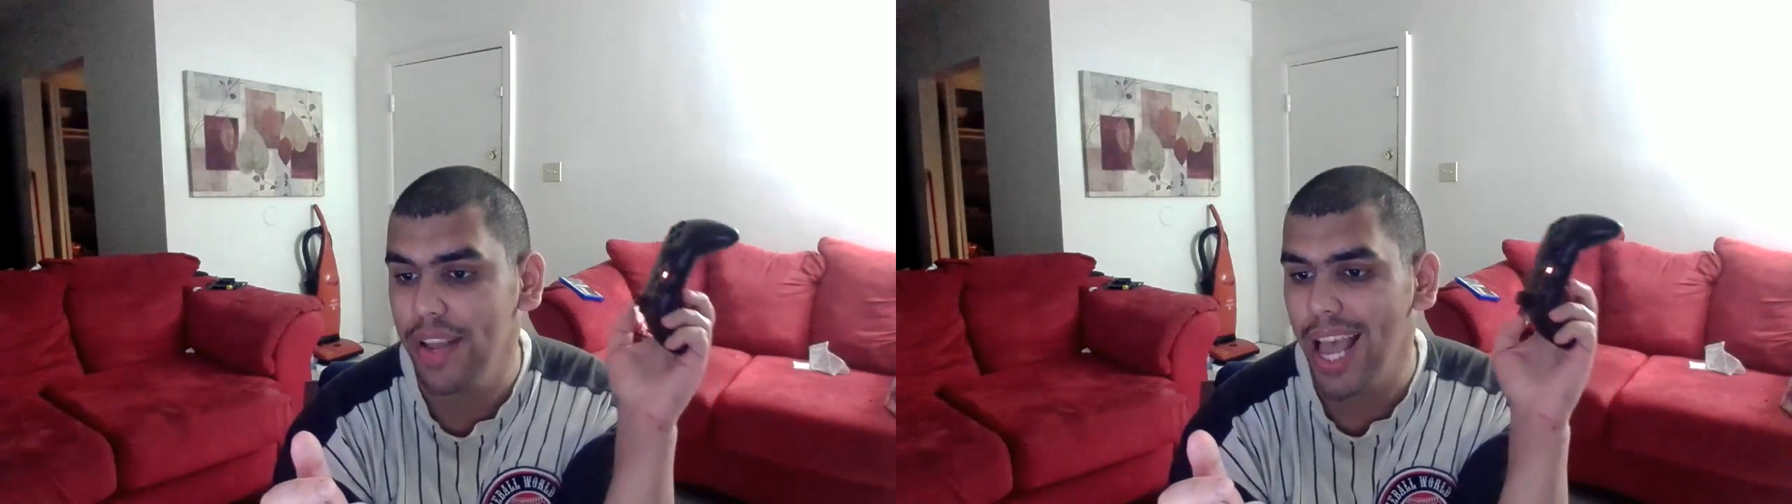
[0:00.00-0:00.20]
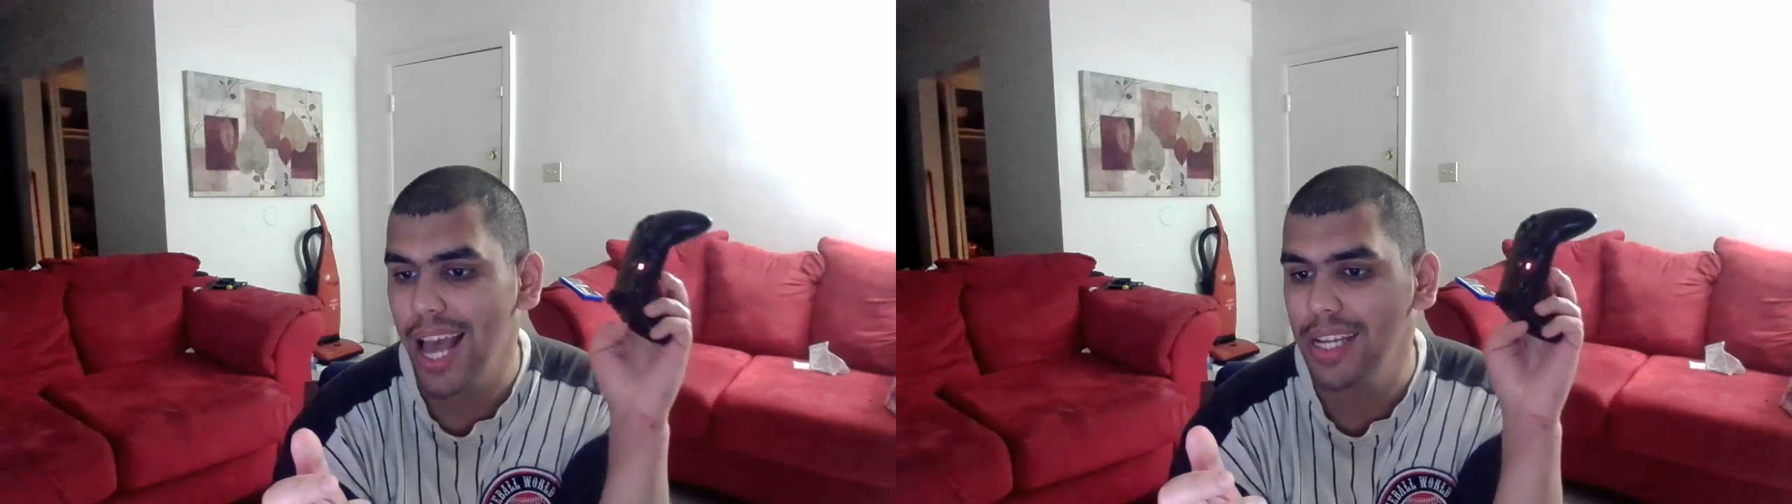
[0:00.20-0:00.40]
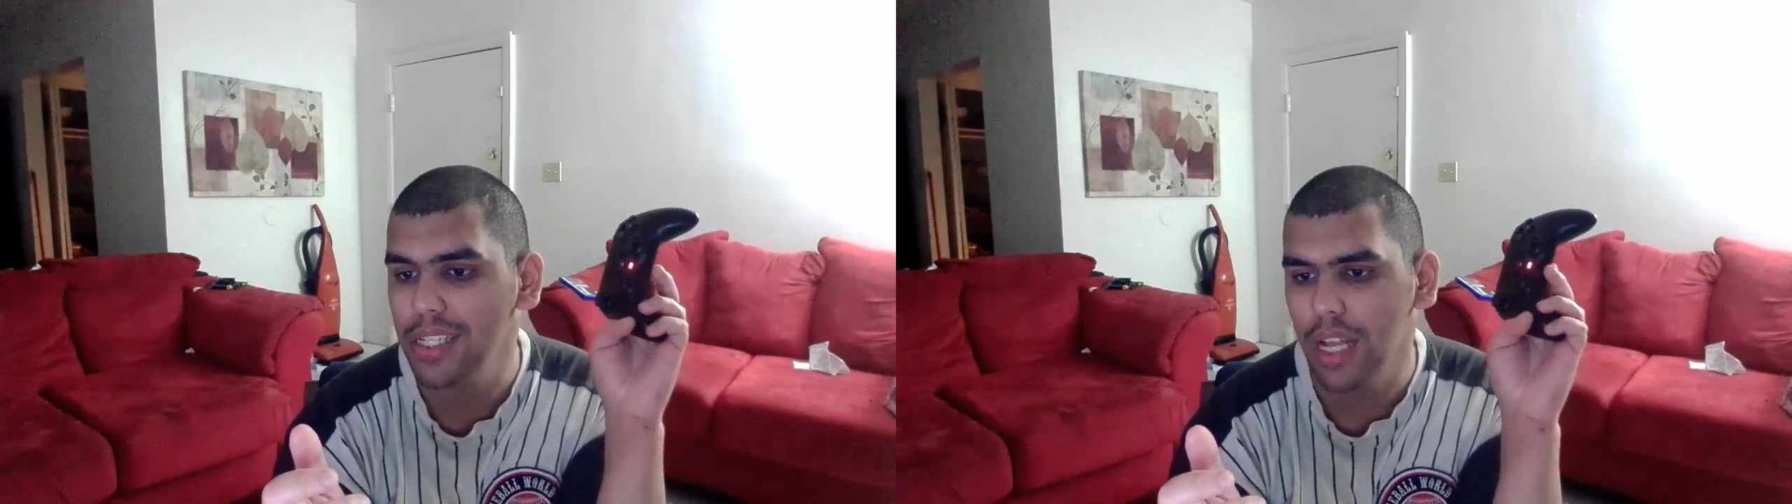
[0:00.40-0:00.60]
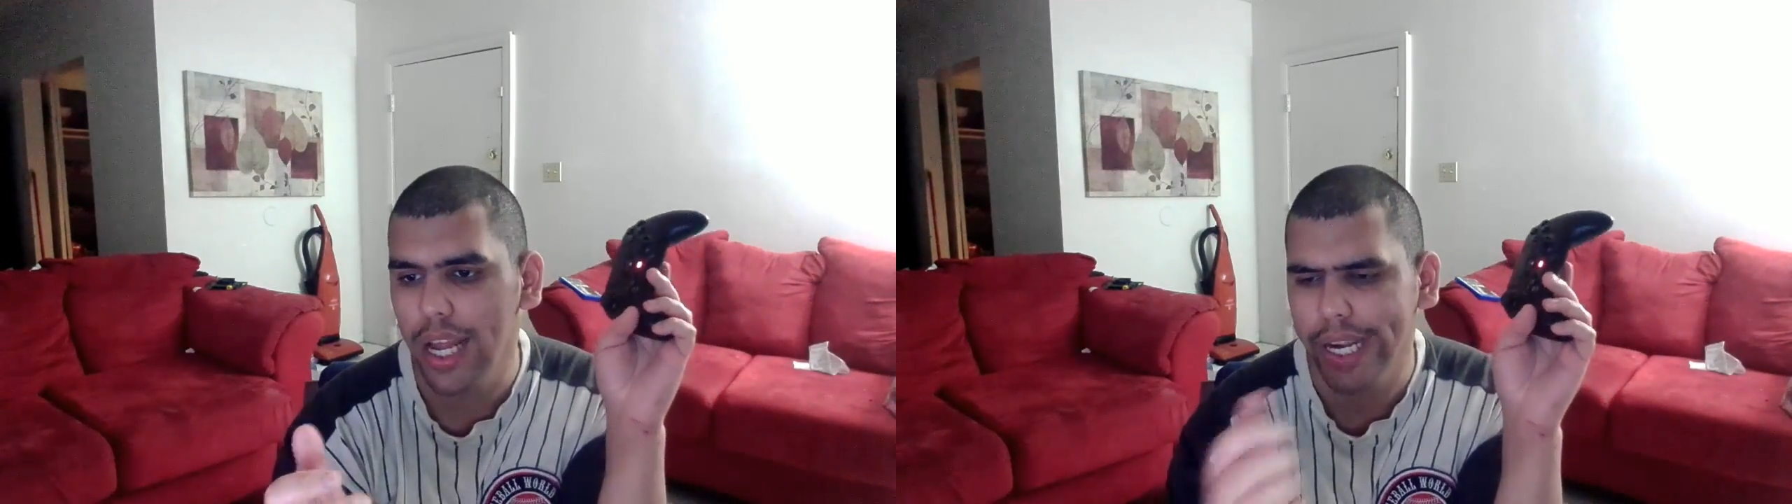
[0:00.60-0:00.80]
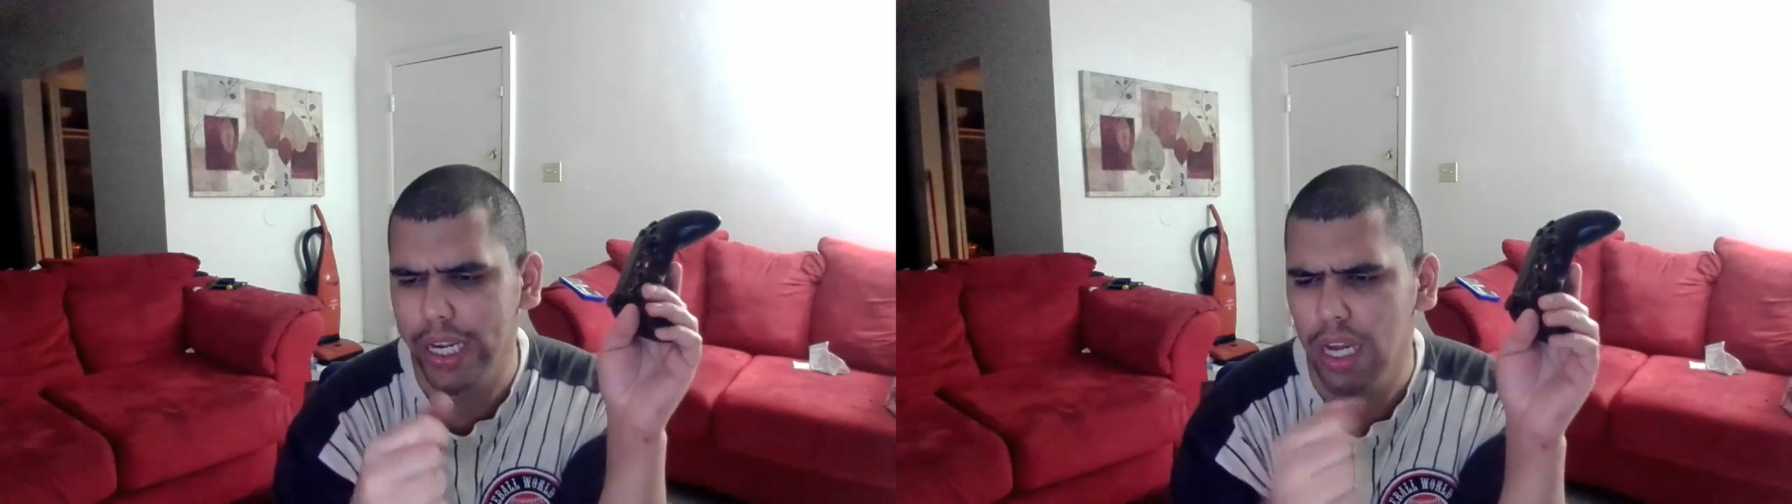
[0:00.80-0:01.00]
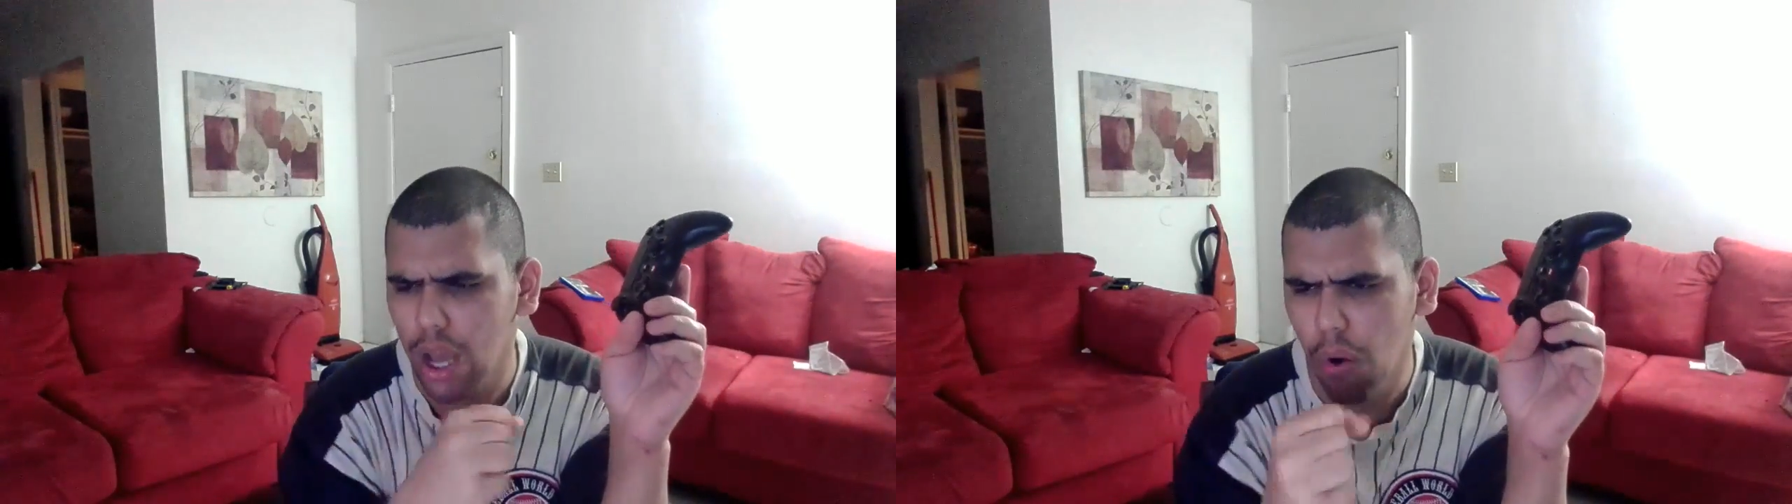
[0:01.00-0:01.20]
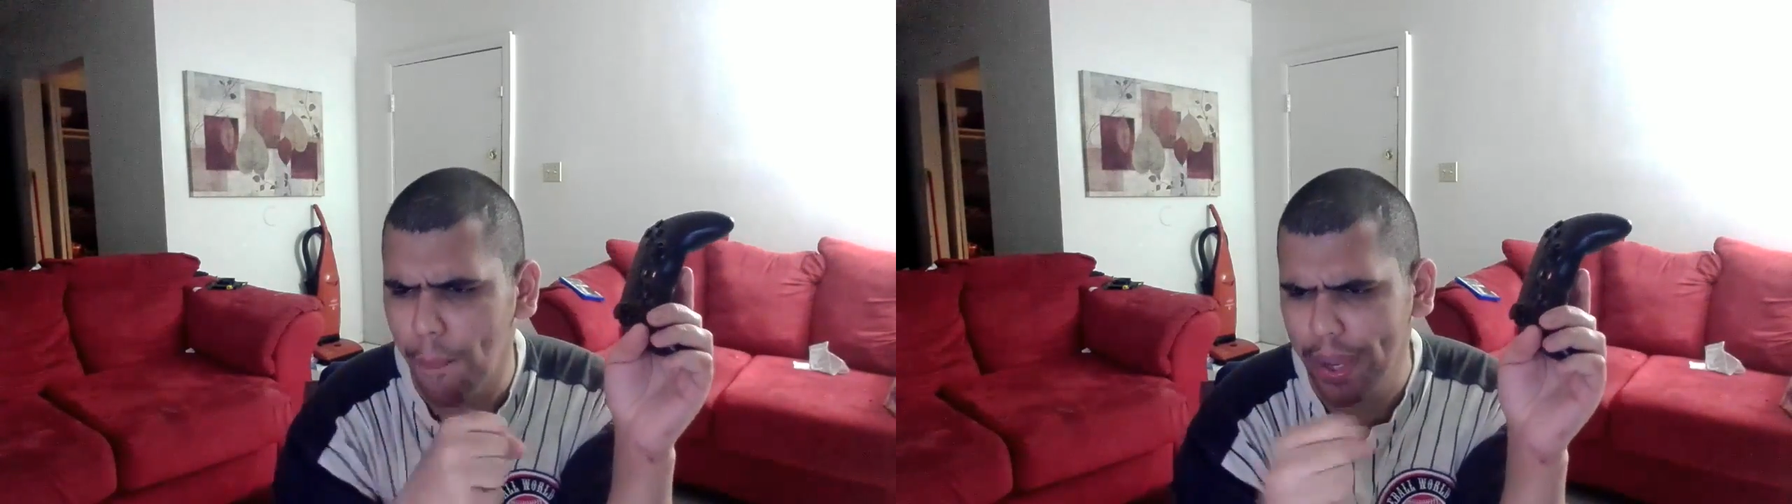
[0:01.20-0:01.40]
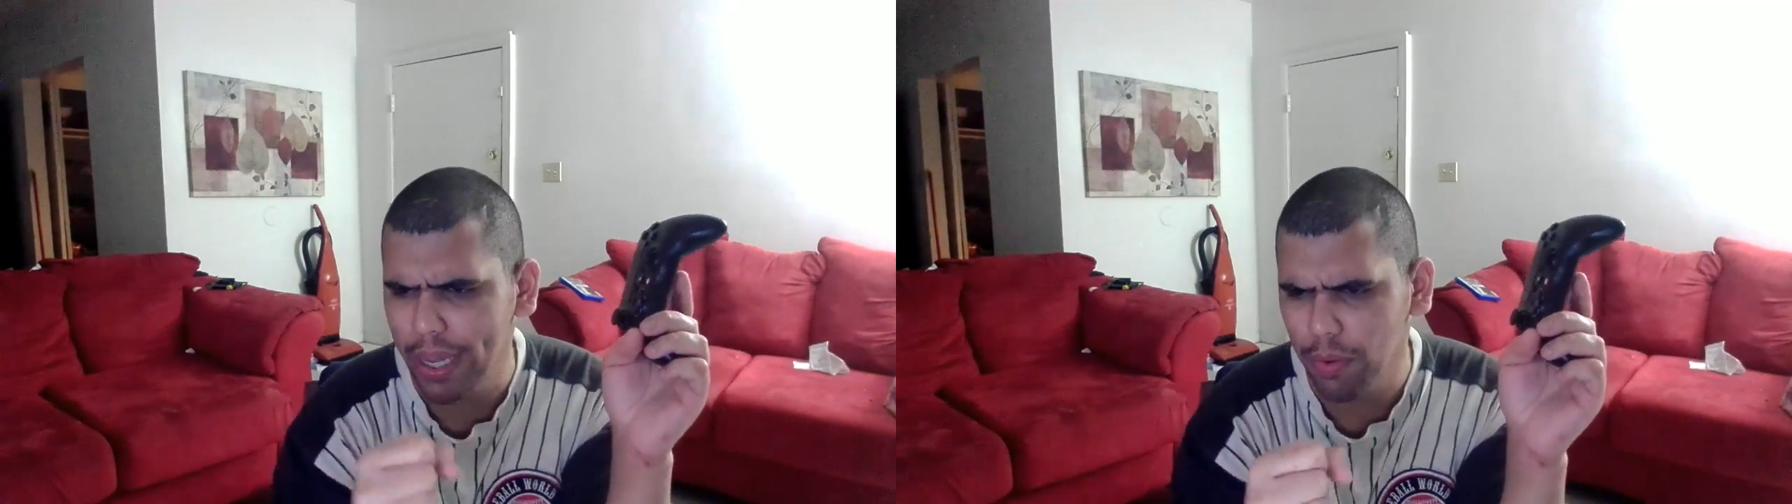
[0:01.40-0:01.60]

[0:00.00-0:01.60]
it as like an OP